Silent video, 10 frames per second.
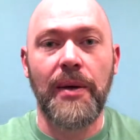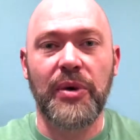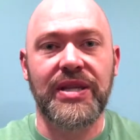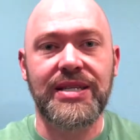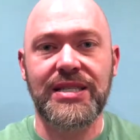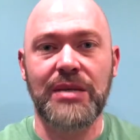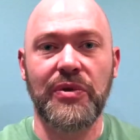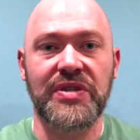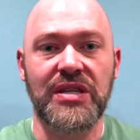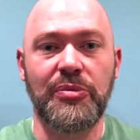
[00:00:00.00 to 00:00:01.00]
but this is the
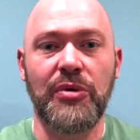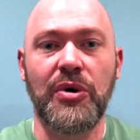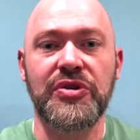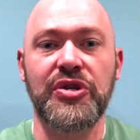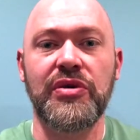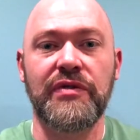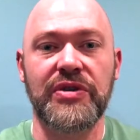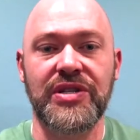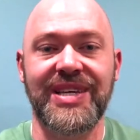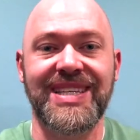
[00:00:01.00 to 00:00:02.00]
most simple, most
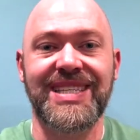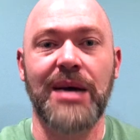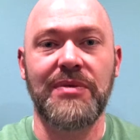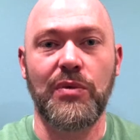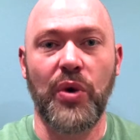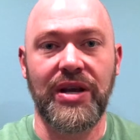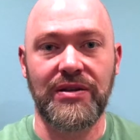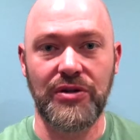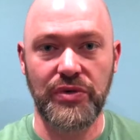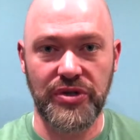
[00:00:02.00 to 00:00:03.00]
universally accepted way to
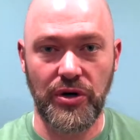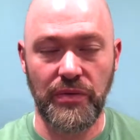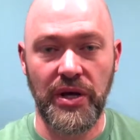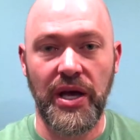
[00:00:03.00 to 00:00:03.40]
do so.